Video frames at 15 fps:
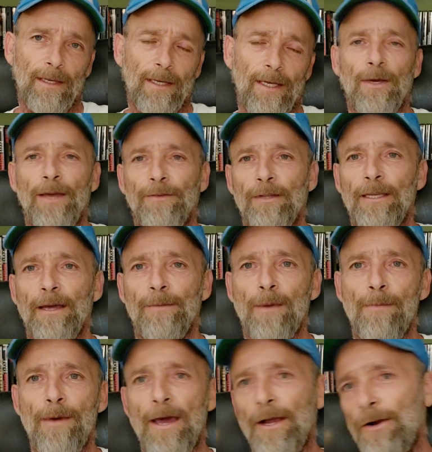So I have to lay on my
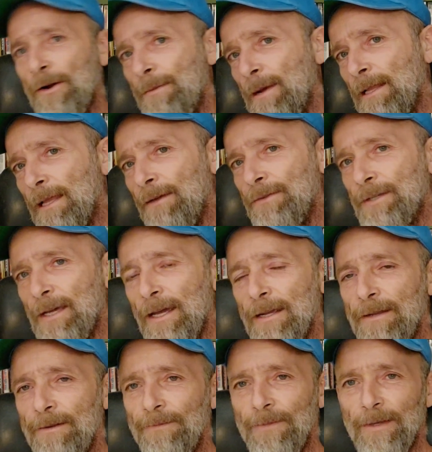back or on my left
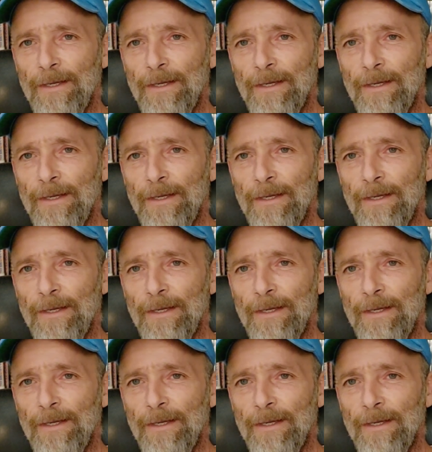side.